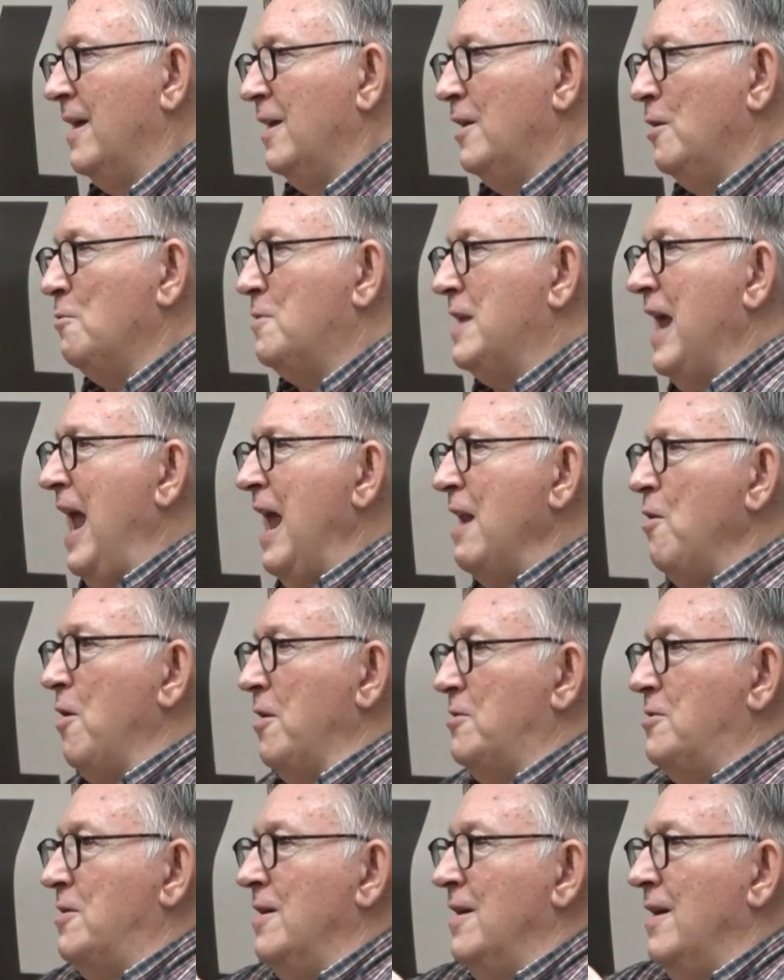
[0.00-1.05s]
You dare
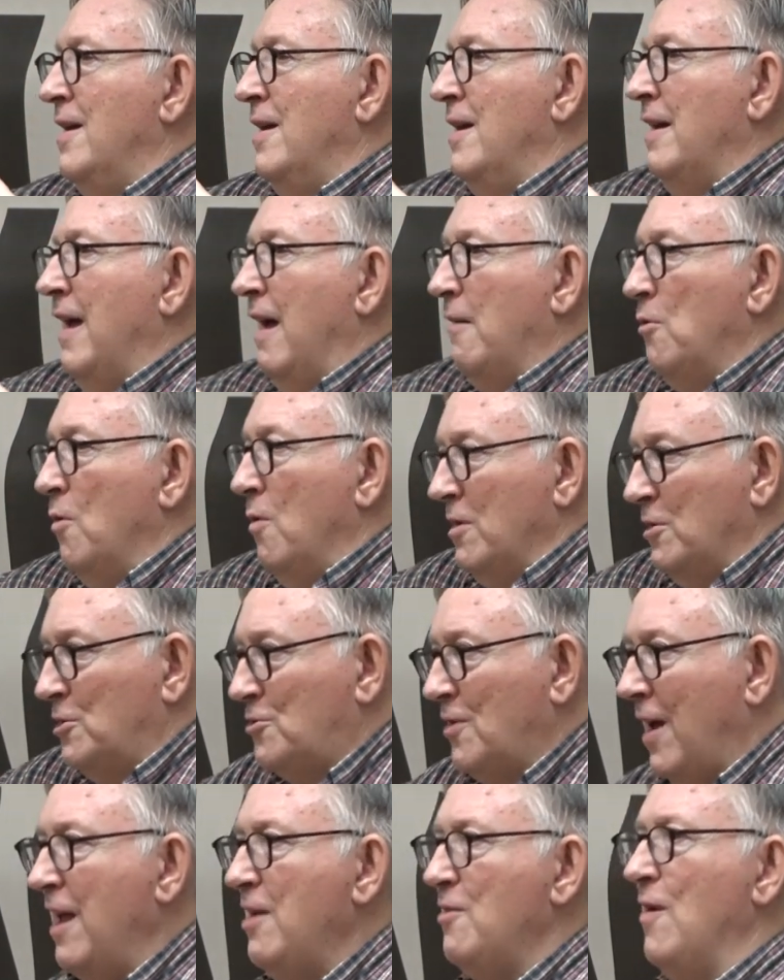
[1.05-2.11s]
not go and
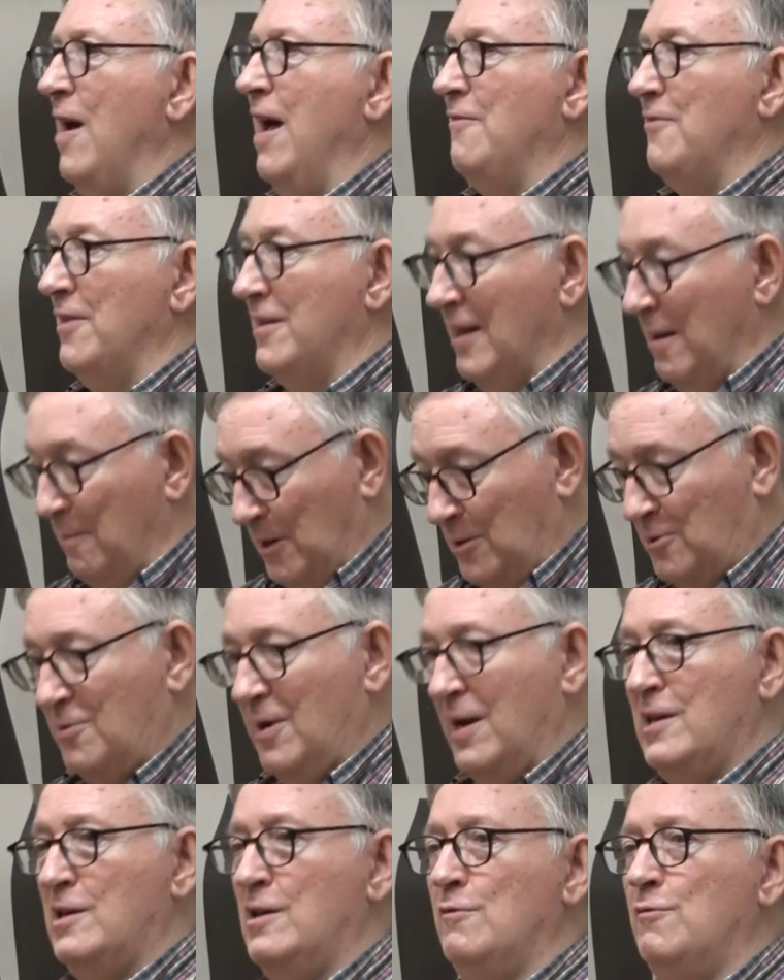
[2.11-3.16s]
strike or have a
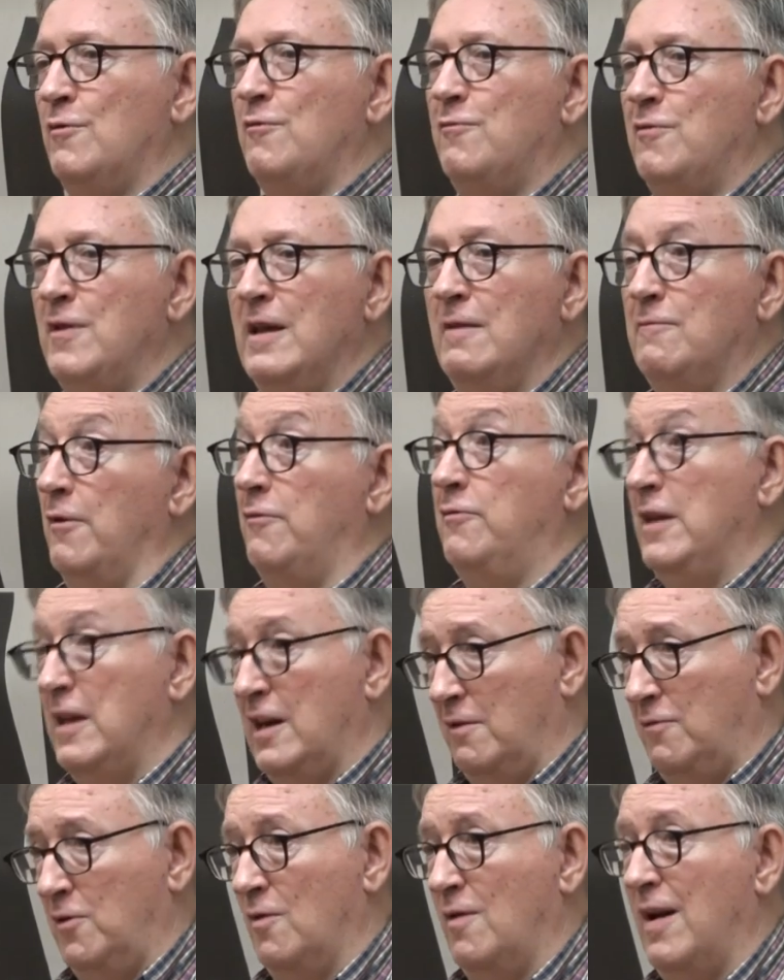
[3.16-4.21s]
demonstration for
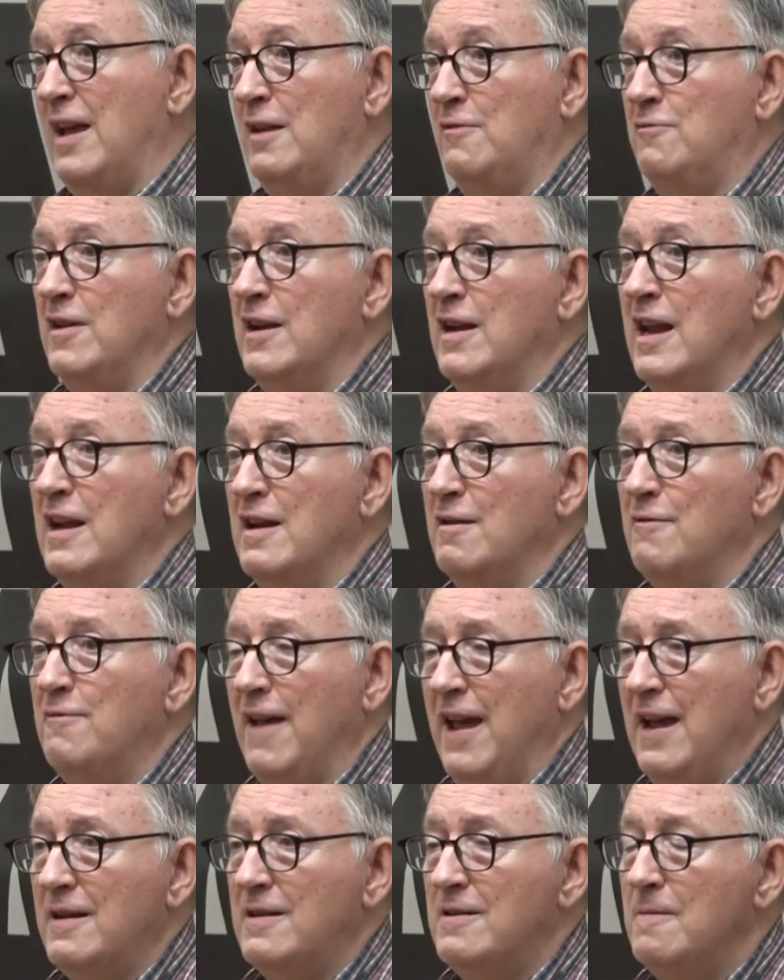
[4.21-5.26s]
fear of your life, in
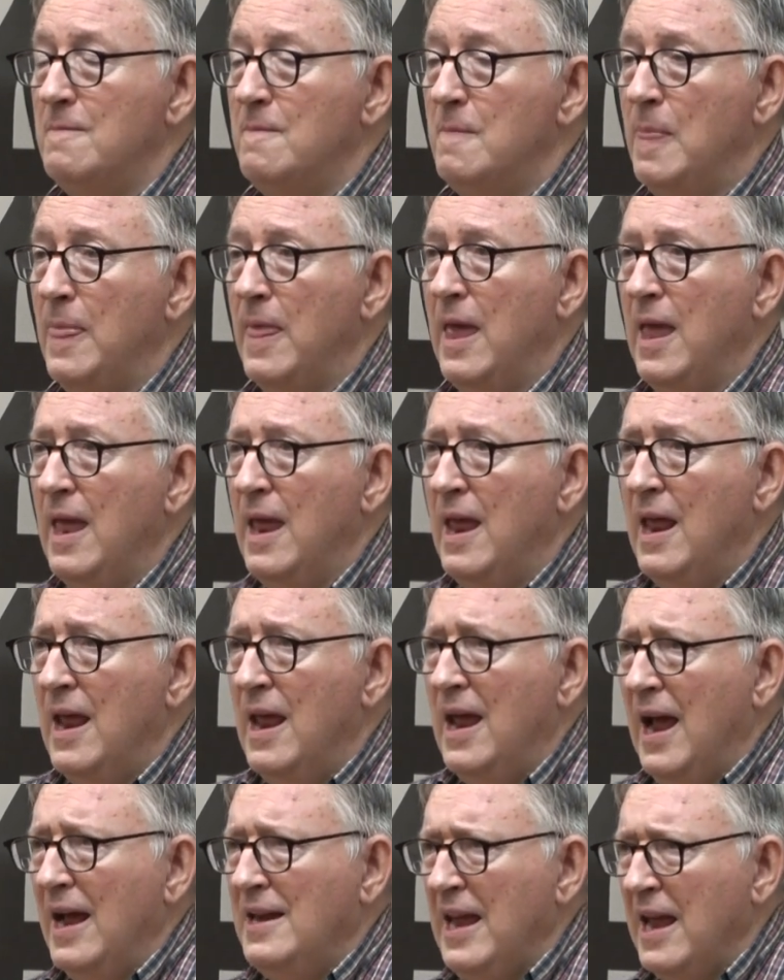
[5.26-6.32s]
effect.
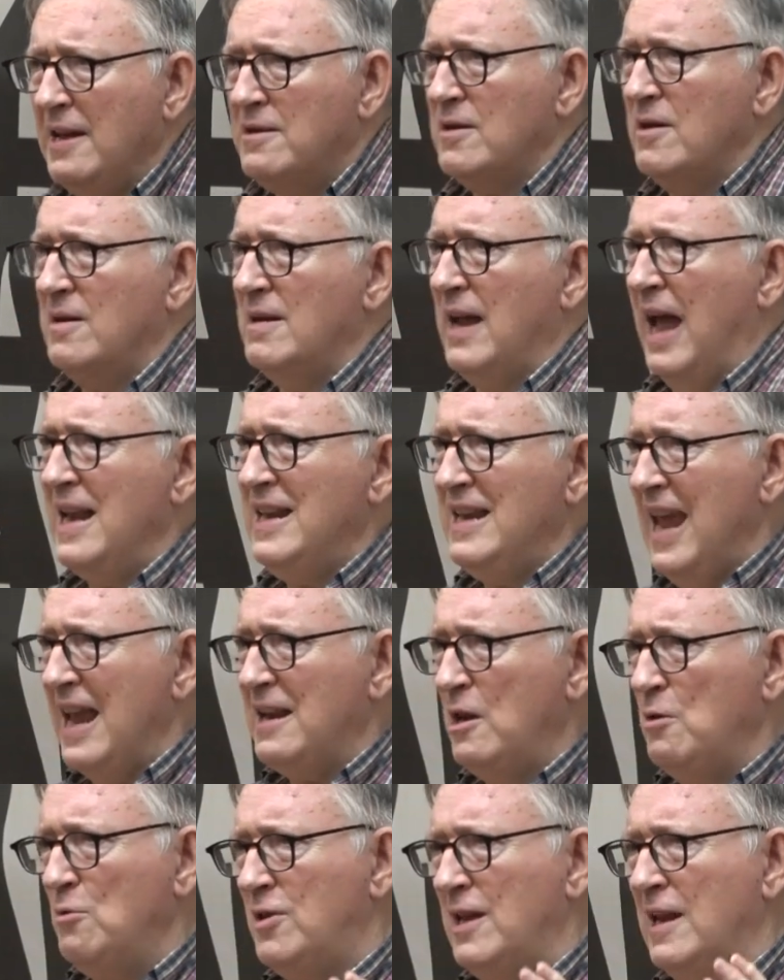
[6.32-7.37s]
And yet,
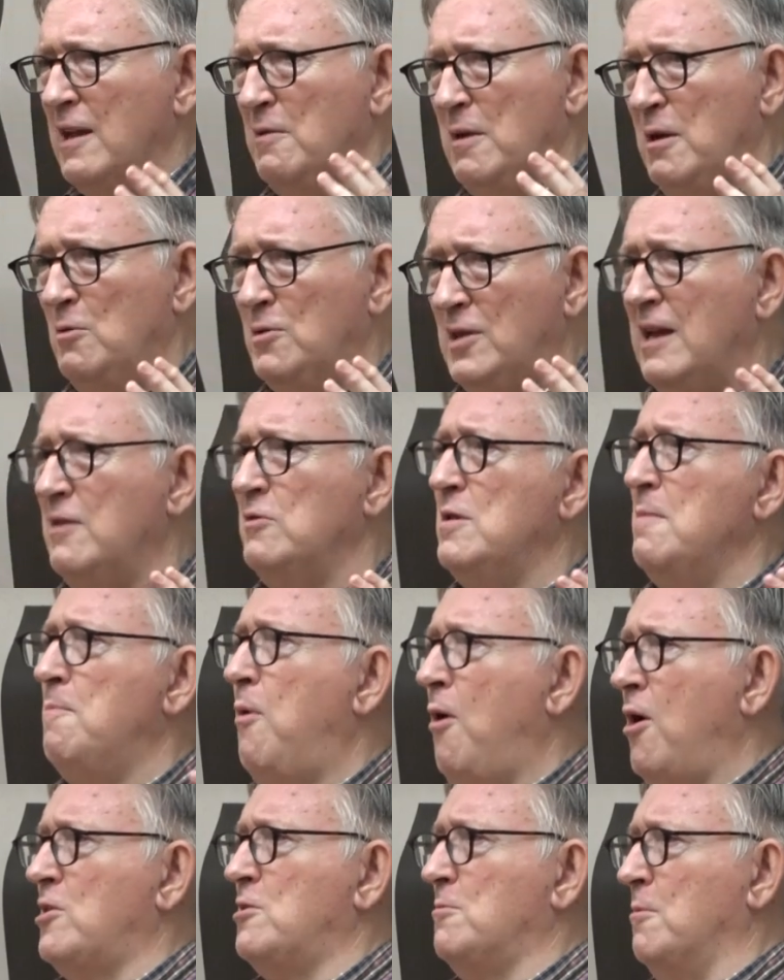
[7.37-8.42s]
you'd think it was
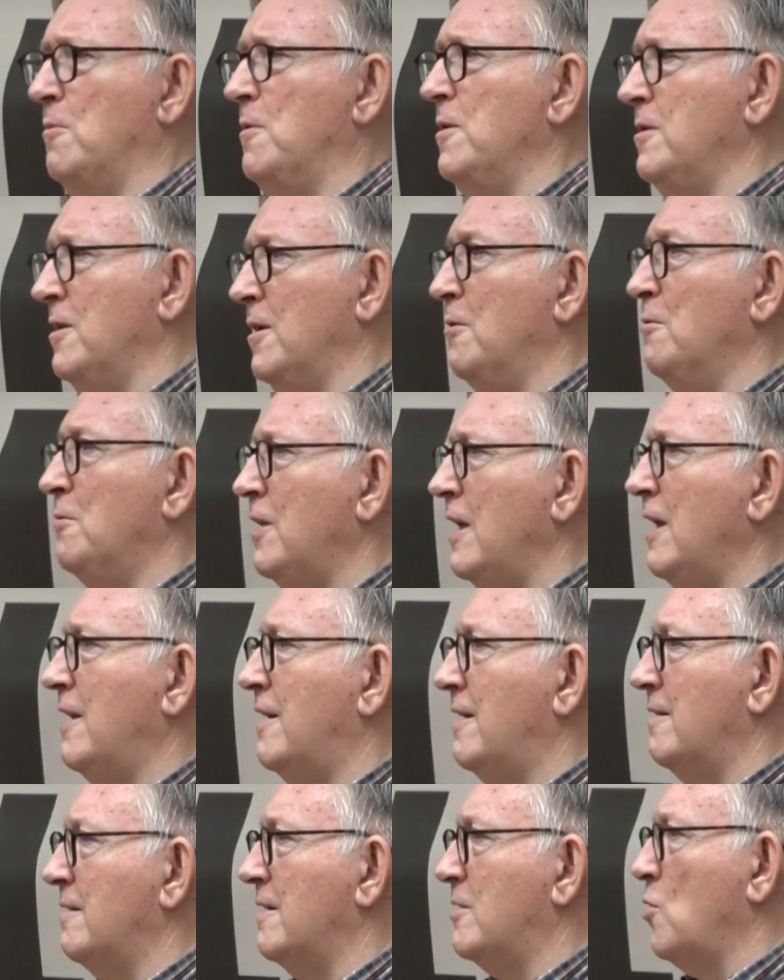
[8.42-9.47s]
impossible, wouldn't you? You'd
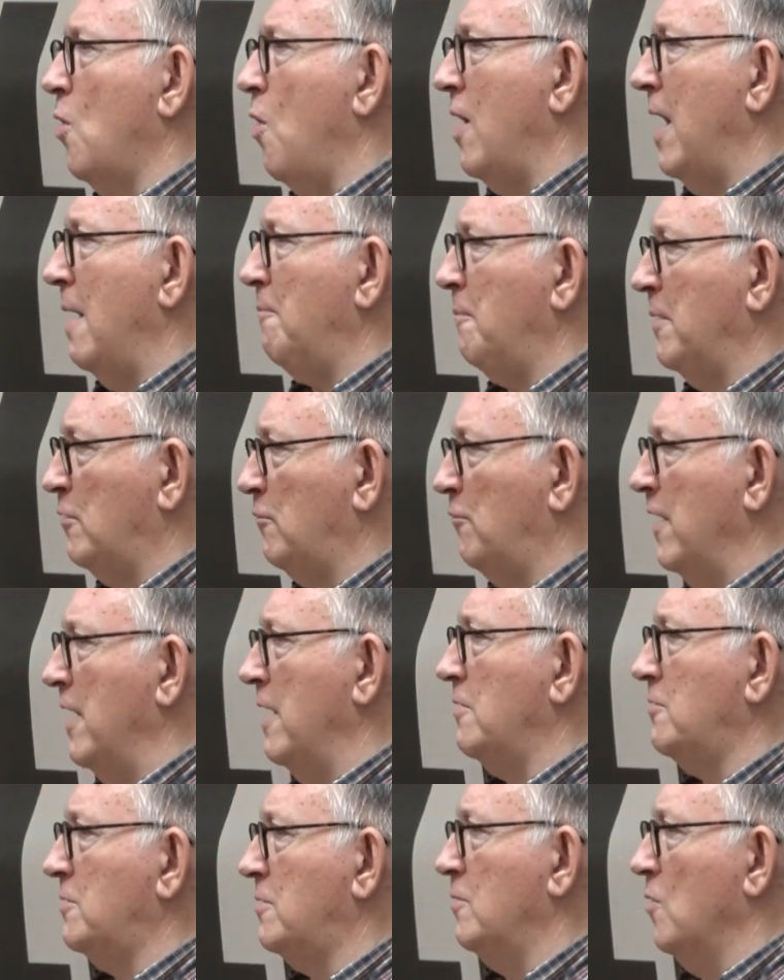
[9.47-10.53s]
think it's all up, it's
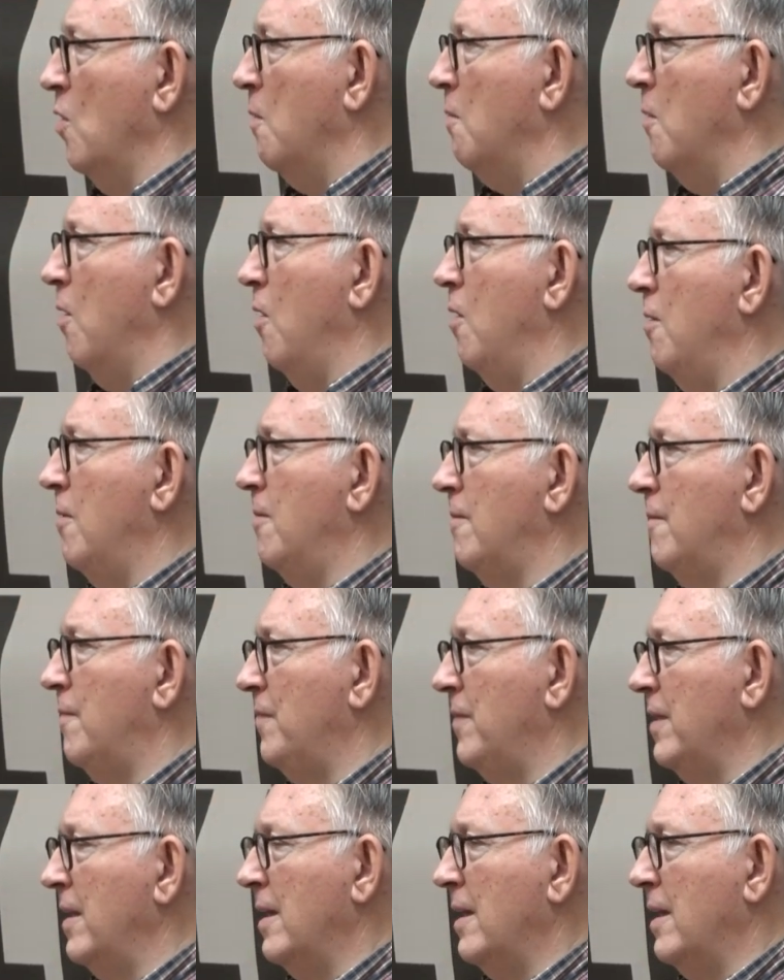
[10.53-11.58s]
finished, no more.
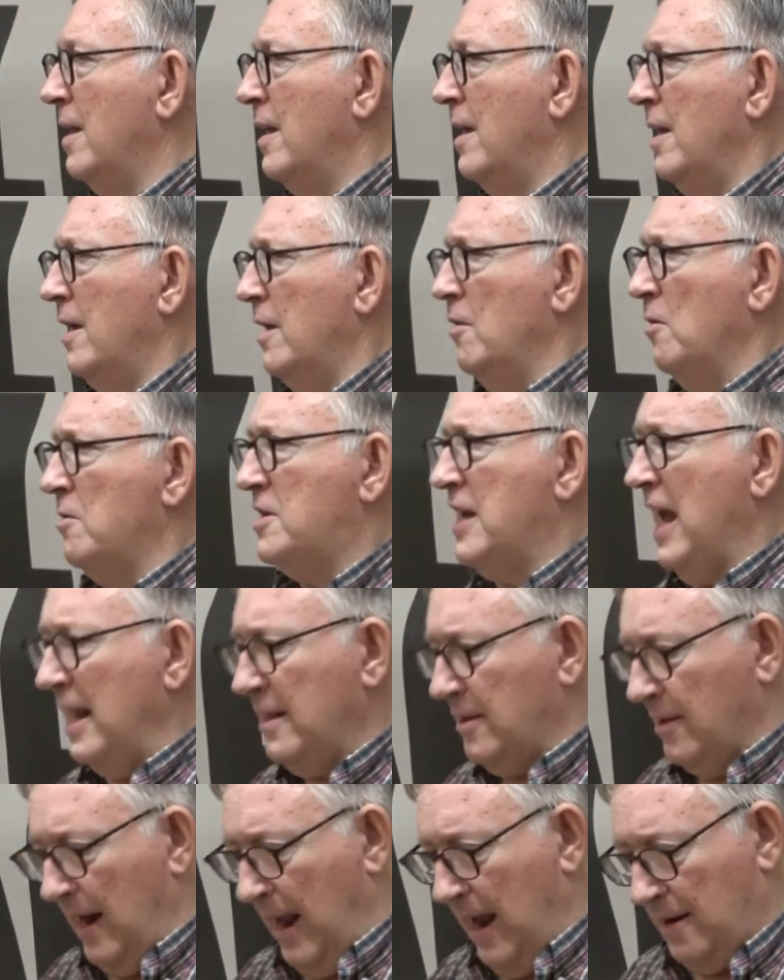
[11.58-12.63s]
You know,
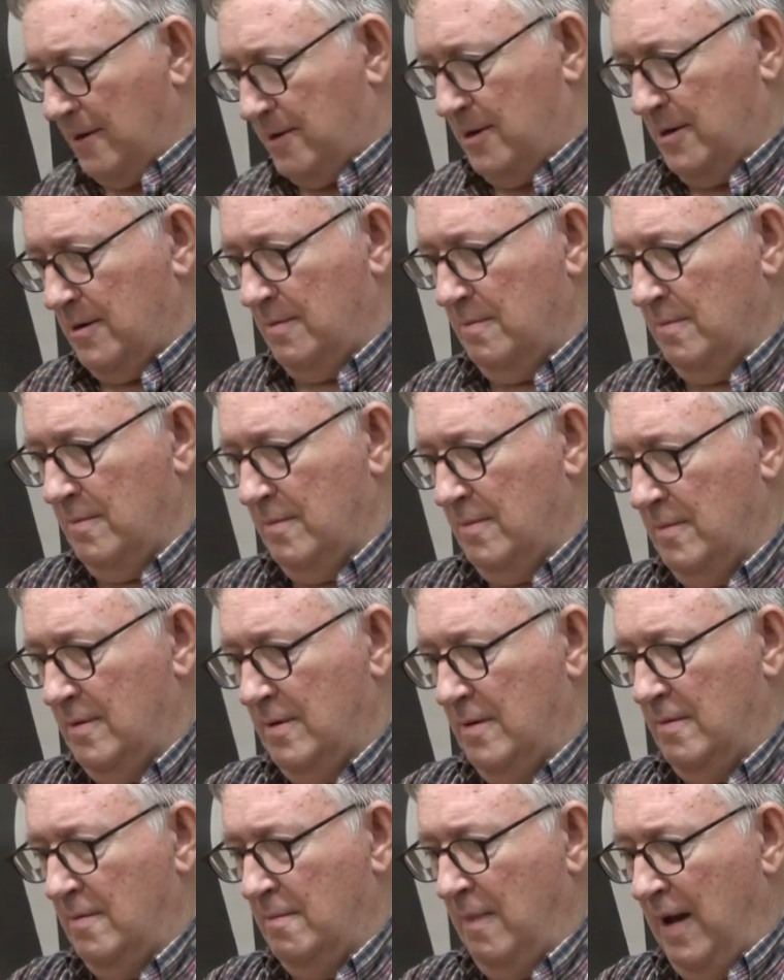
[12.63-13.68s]
Ted Grant,
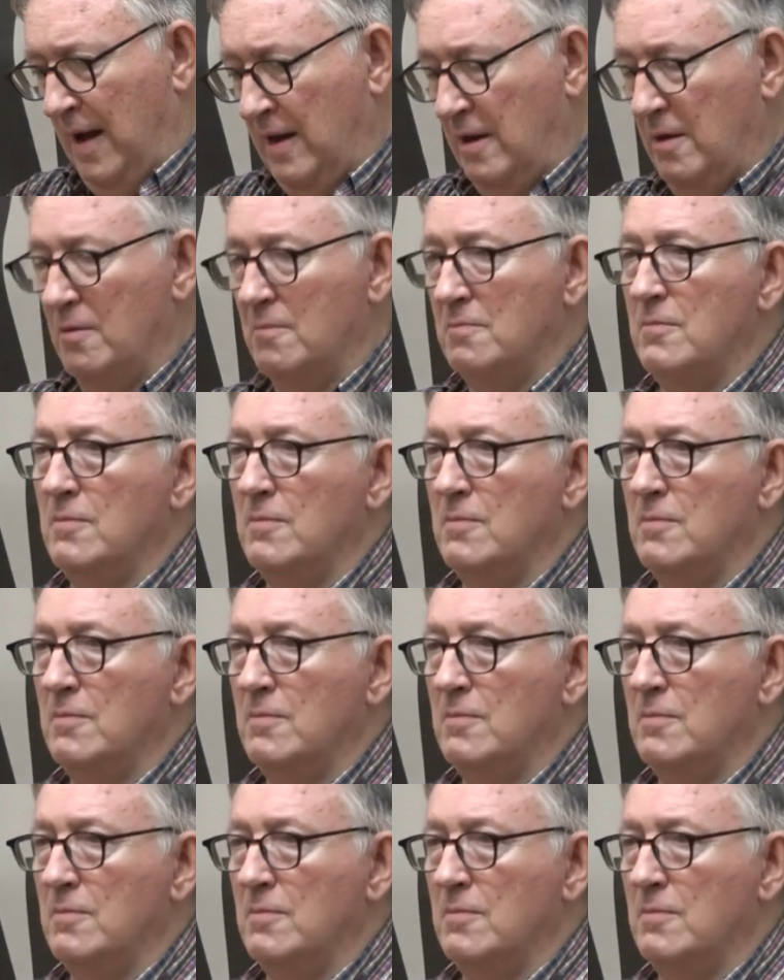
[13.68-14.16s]
my